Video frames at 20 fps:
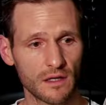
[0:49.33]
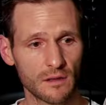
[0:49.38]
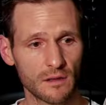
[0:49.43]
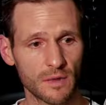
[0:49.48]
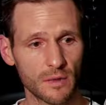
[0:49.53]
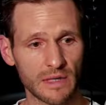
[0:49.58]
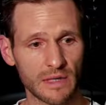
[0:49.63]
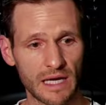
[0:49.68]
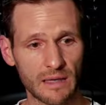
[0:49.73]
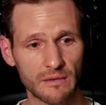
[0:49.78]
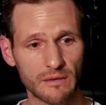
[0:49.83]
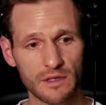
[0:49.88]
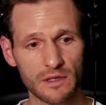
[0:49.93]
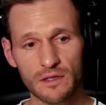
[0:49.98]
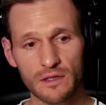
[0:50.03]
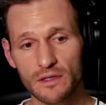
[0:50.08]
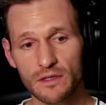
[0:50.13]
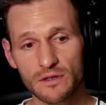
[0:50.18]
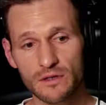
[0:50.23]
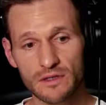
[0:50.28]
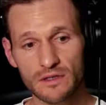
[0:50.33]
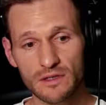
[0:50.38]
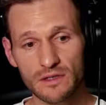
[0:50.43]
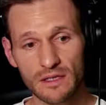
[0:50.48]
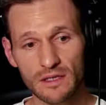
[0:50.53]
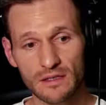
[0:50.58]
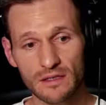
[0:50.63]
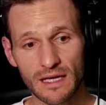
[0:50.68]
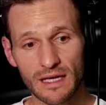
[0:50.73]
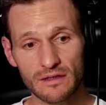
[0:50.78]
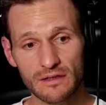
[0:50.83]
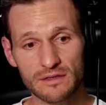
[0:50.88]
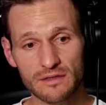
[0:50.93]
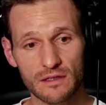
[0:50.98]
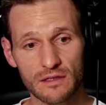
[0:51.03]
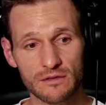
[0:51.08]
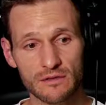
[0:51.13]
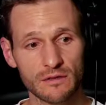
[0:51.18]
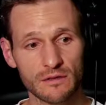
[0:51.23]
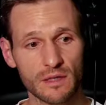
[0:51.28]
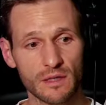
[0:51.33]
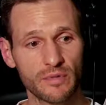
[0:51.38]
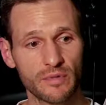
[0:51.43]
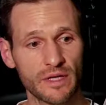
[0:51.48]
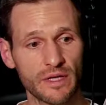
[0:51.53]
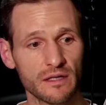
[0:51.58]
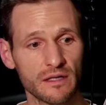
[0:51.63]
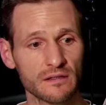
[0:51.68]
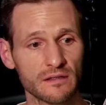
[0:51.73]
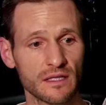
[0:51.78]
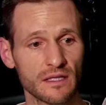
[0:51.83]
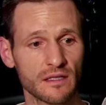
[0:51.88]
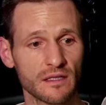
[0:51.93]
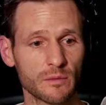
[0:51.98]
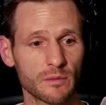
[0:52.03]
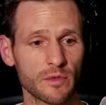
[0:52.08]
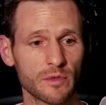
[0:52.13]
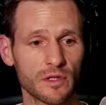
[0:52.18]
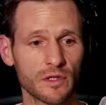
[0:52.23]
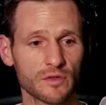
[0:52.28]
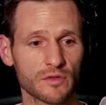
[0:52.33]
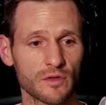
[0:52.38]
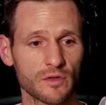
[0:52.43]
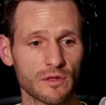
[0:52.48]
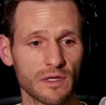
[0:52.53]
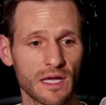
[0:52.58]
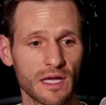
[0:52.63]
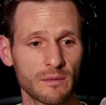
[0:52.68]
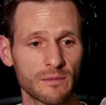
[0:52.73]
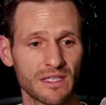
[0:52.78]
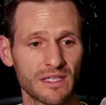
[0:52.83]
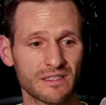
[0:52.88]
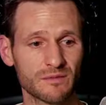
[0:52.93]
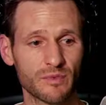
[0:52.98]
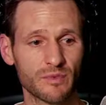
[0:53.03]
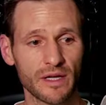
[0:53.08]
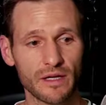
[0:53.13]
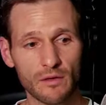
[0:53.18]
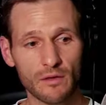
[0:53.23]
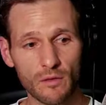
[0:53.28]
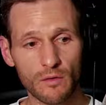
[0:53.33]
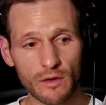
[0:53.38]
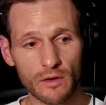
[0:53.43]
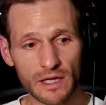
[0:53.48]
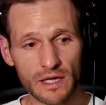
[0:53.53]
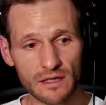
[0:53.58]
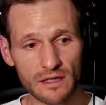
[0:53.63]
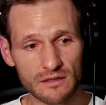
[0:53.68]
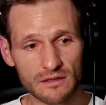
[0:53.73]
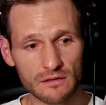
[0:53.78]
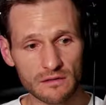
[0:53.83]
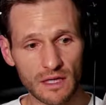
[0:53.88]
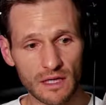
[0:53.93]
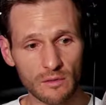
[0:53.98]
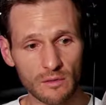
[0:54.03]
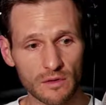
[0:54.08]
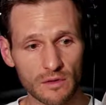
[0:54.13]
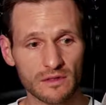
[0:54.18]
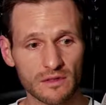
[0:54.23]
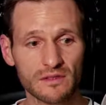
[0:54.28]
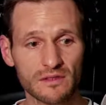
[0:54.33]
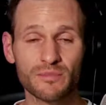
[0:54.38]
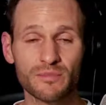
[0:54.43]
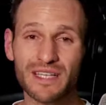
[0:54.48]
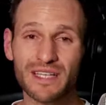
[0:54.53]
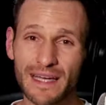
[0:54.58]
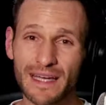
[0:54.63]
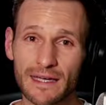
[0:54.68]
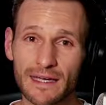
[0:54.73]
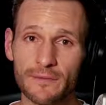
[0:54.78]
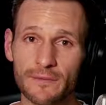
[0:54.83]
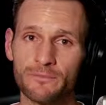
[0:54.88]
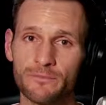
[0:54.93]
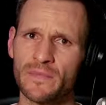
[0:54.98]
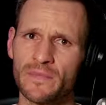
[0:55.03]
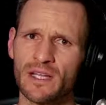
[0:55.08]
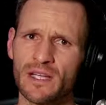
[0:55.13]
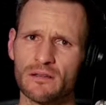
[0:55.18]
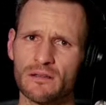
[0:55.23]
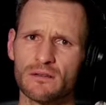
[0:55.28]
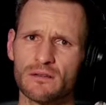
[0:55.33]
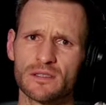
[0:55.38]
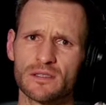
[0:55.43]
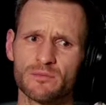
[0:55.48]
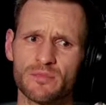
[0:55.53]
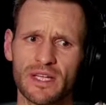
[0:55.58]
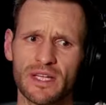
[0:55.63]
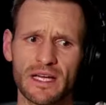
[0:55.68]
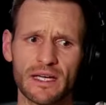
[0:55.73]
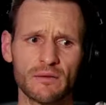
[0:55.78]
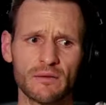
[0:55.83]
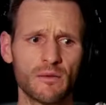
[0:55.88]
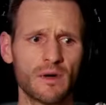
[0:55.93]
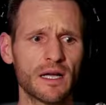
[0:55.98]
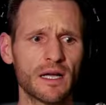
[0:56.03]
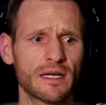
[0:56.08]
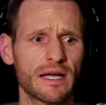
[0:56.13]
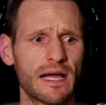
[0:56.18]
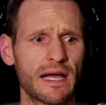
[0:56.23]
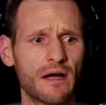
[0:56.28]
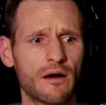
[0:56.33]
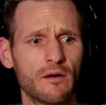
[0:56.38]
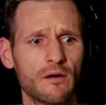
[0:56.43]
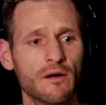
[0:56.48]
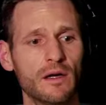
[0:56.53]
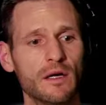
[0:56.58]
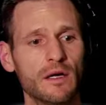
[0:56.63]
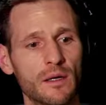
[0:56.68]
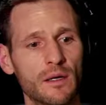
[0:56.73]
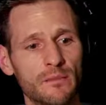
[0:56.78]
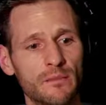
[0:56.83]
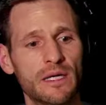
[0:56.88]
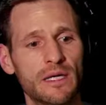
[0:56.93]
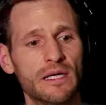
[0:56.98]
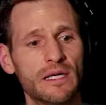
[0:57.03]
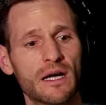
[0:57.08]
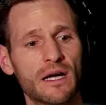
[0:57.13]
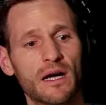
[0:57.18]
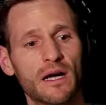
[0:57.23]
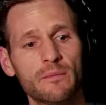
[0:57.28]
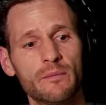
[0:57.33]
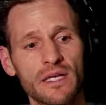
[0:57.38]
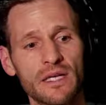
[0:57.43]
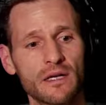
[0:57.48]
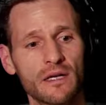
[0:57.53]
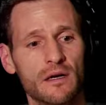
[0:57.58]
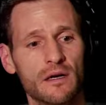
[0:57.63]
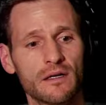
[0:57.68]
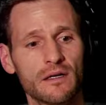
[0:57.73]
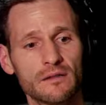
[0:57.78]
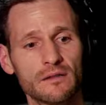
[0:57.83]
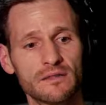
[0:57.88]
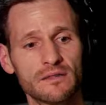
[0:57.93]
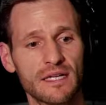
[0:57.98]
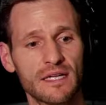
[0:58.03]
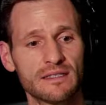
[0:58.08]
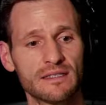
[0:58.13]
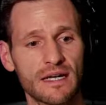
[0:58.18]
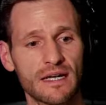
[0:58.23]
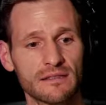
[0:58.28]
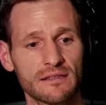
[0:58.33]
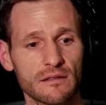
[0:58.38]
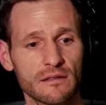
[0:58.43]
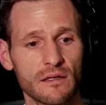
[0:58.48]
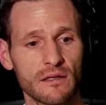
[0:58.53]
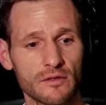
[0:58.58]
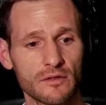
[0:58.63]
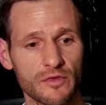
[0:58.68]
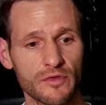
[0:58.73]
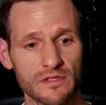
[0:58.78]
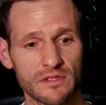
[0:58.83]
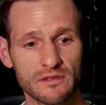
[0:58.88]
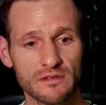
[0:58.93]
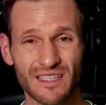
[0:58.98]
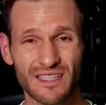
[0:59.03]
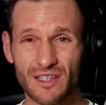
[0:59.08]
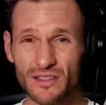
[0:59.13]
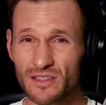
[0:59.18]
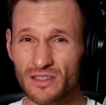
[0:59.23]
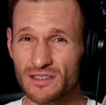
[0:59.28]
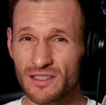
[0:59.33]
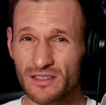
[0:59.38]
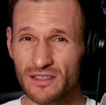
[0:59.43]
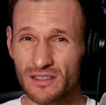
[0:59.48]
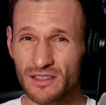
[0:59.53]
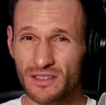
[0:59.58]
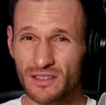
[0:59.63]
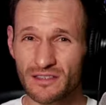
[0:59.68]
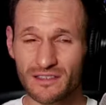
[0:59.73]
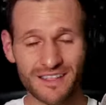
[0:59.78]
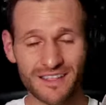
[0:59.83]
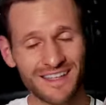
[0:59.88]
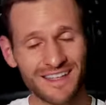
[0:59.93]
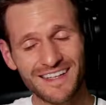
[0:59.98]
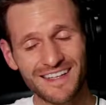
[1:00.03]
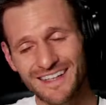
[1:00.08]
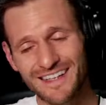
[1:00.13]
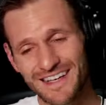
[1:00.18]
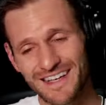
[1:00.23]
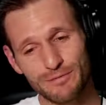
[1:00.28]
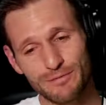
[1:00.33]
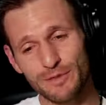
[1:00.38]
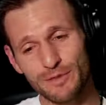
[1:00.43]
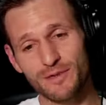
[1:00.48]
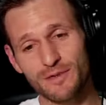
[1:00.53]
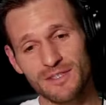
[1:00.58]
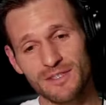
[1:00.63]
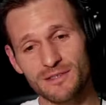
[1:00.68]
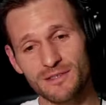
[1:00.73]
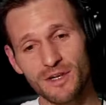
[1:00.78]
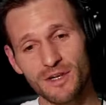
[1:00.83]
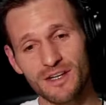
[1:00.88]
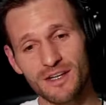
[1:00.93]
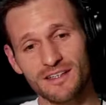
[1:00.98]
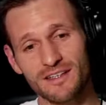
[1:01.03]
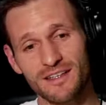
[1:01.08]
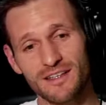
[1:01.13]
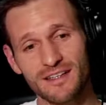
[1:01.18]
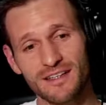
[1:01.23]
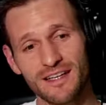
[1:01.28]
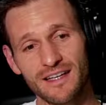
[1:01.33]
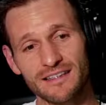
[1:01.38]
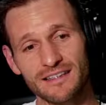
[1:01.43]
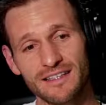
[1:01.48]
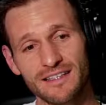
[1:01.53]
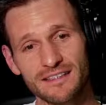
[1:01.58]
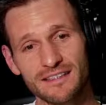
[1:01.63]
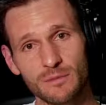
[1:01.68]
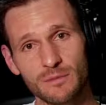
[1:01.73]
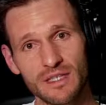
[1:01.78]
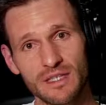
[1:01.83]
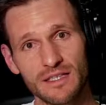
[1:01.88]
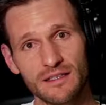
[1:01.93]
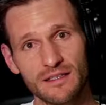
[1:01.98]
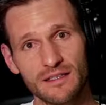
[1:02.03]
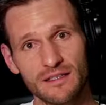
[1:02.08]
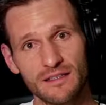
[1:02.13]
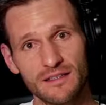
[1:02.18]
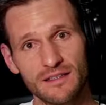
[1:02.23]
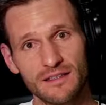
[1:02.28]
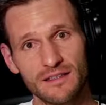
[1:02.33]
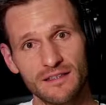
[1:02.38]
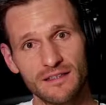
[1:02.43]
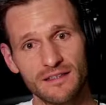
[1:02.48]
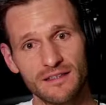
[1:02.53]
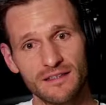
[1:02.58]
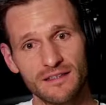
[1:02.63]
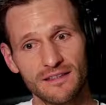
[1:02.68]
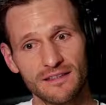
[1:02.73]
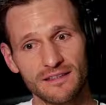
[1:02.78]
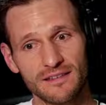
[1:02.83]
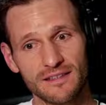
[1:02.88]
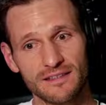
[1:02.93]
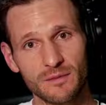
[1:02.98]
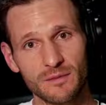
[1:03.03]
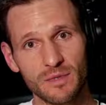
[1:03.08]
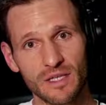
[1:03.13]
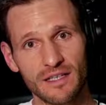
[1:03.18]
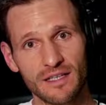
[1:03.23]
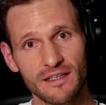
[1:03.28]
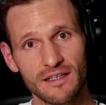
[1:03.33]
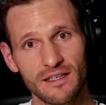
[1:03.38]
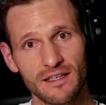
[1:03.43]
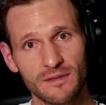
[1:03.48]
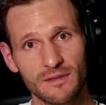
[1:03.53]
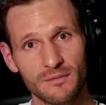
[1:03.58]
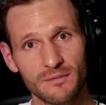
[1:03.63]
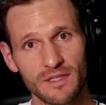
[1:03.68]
But we came to the conclusion that outsiders are not players and the computer control game is player-oriented, so now we're learning to play. Learning to play what? How? Becoming autodidactic artificial intelligence engineers? I put a question mark on the end of that. That's a big claim